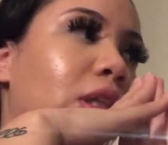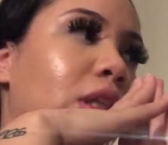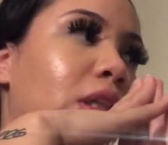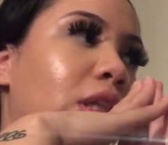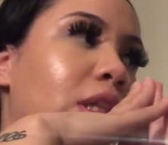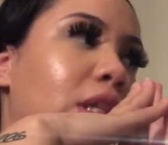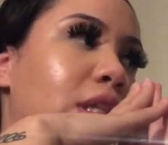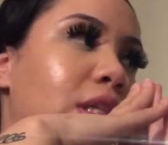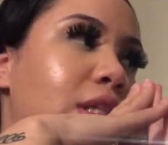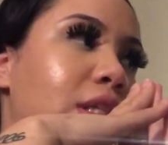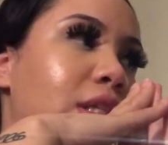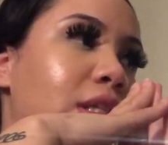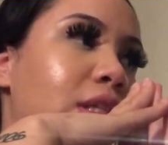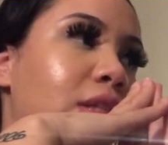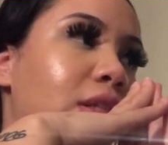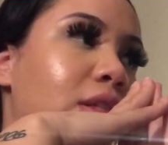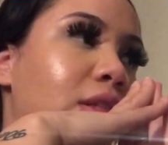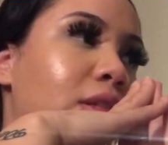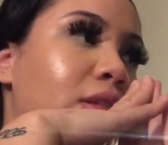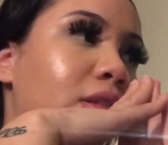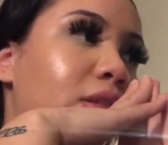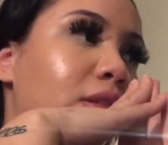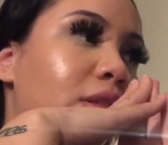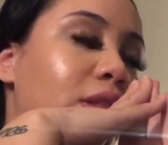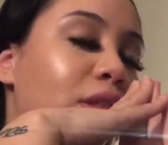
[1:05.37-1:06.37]

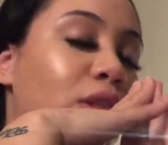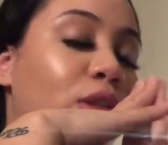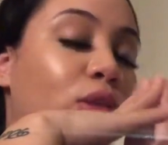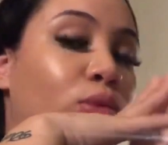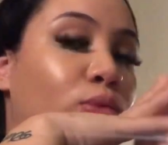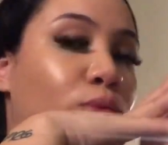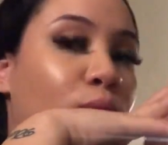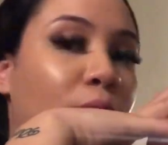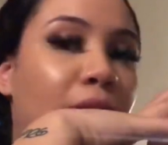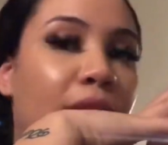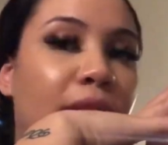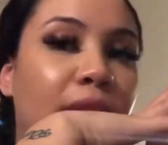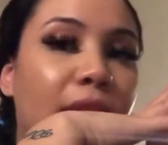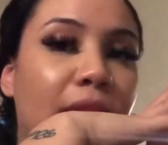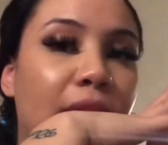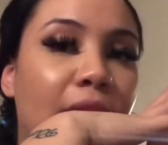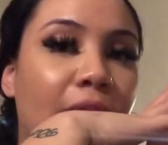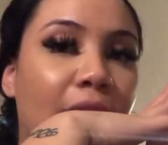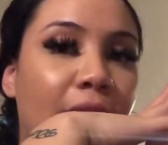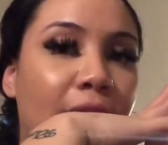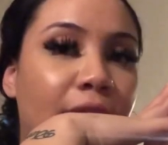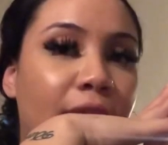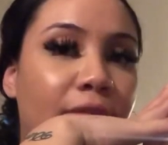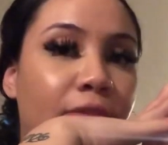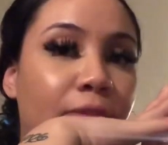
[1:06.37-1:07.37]
this little rut that
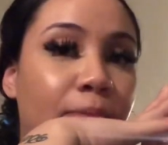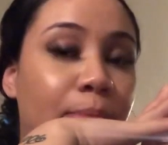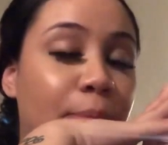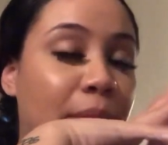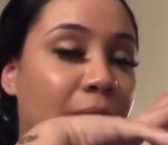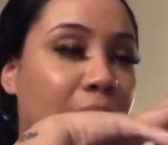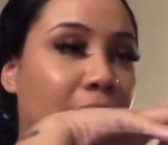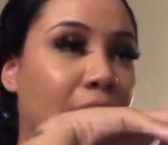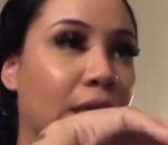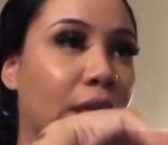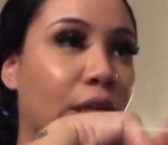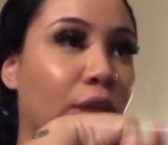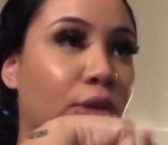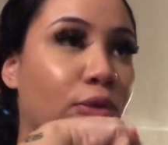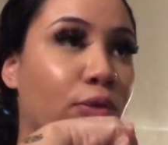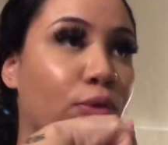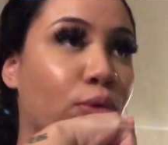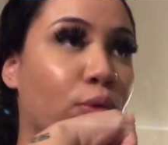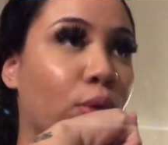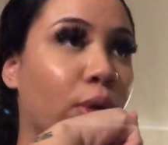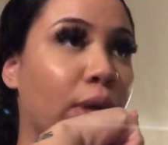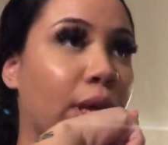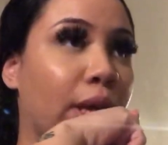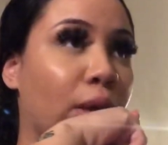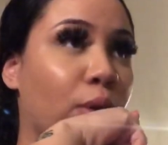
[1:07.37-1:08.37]
I've been in
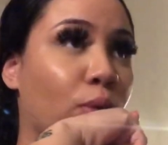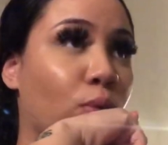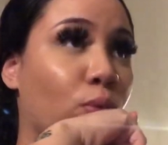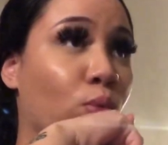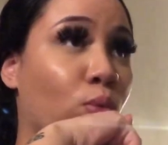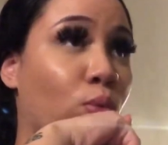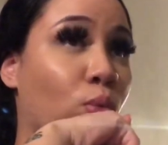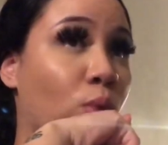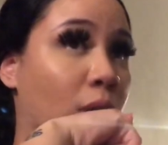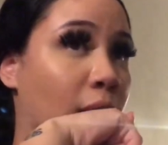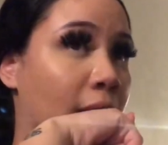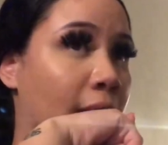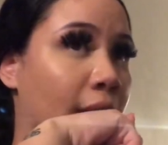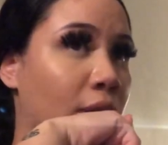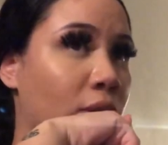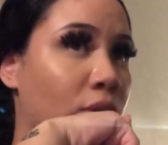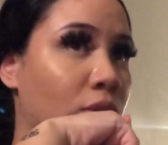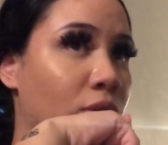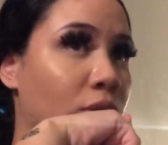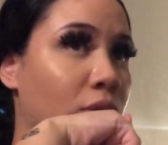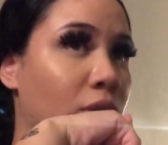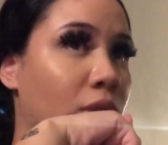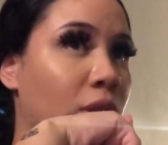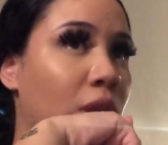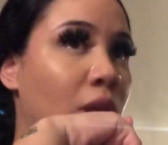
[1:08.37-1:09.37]
for a
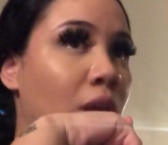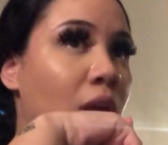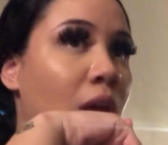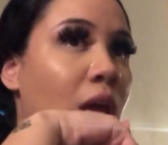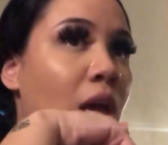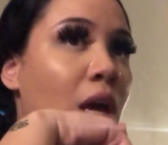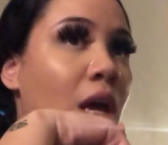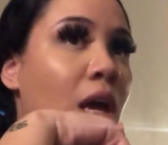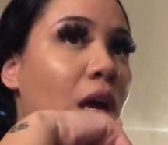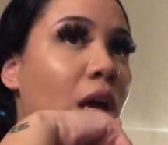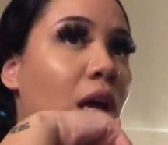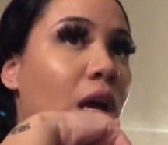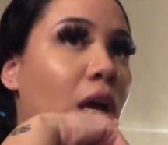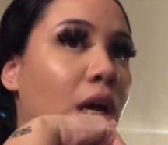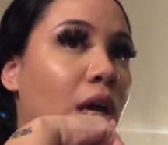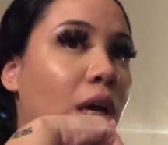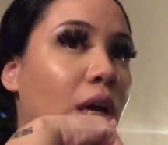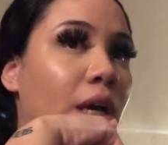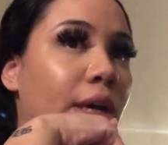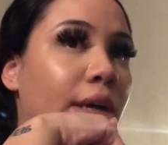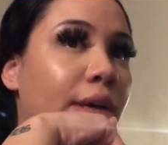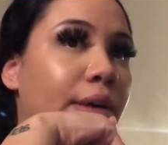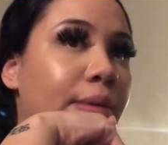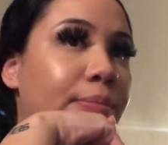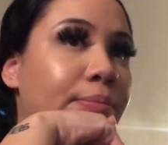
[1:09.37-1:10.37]
while.
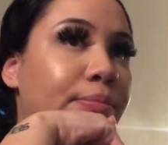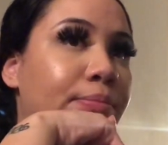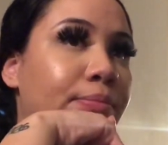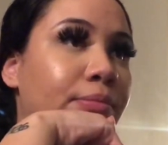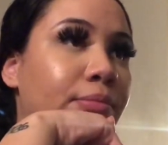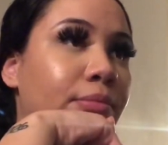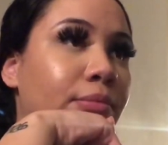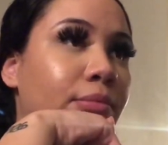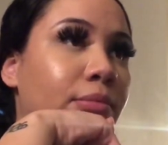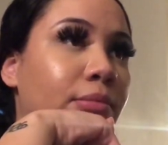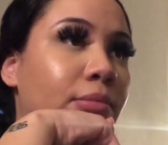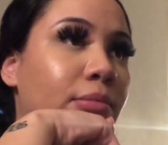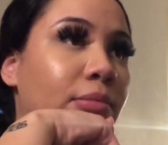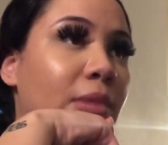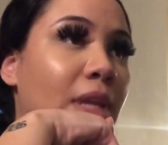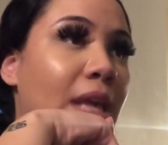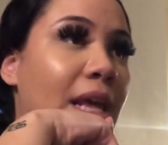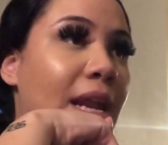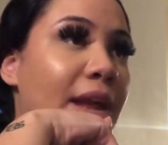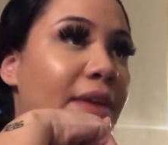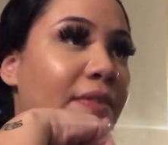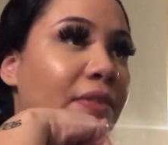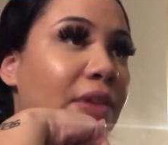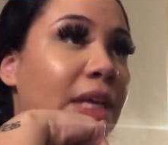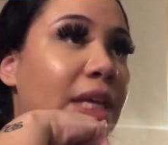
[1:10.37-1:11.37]

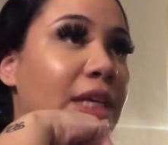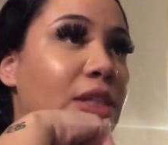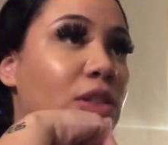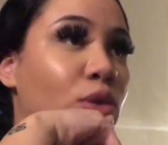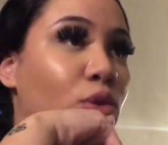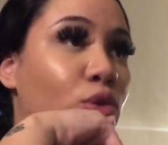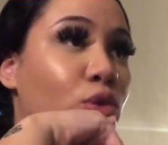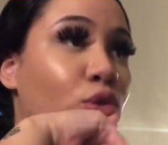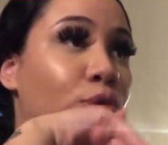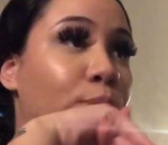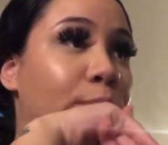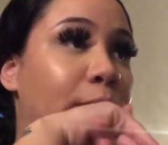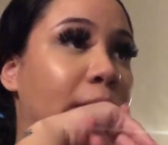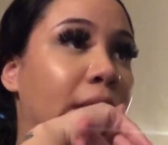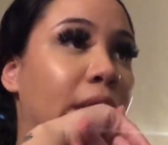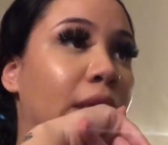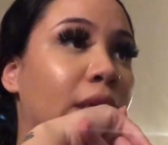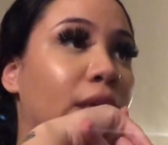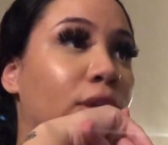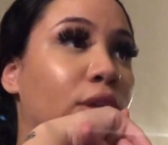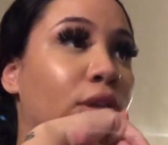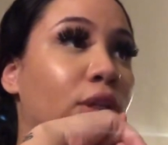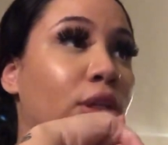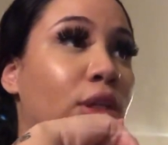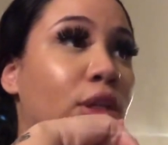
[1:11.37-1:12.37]
And I feel like social
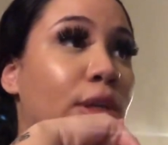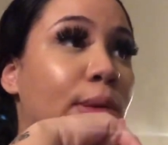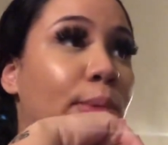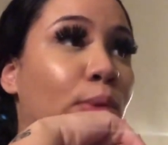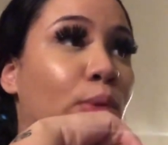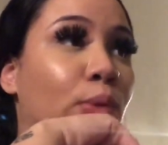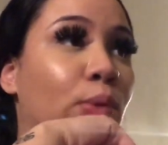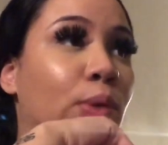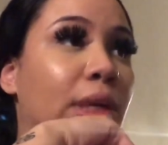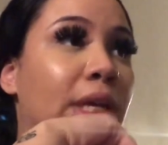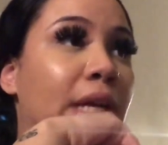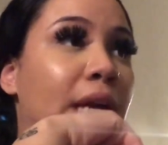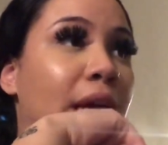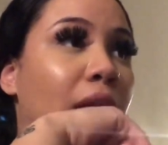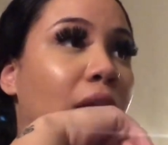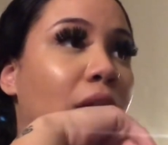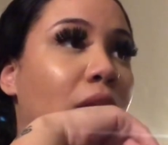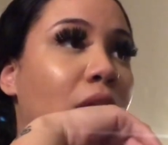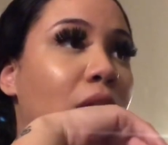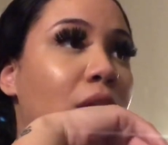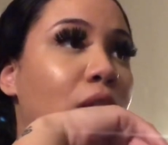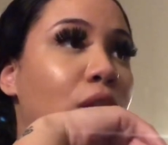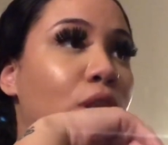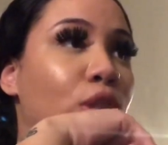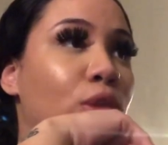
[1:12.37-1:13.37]
media, number one, had a
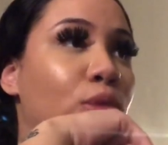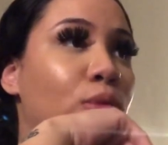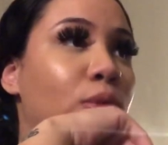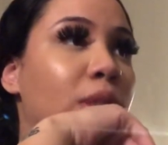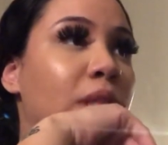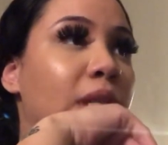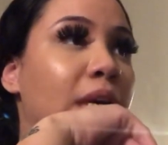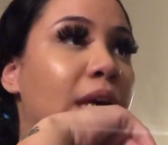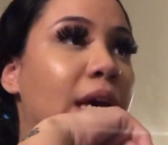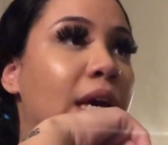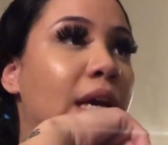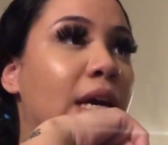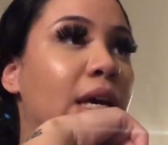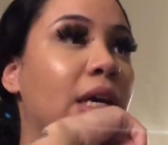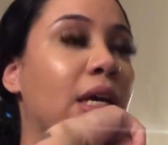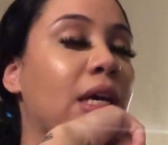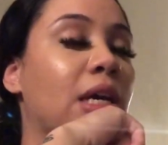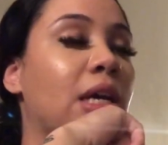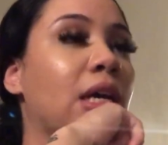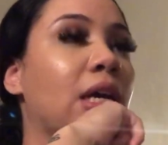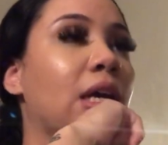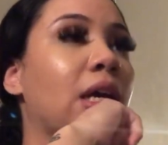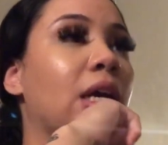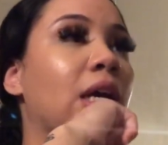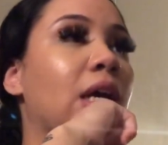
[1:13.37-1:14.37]
lot to do with
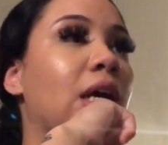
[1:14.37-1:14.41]
that.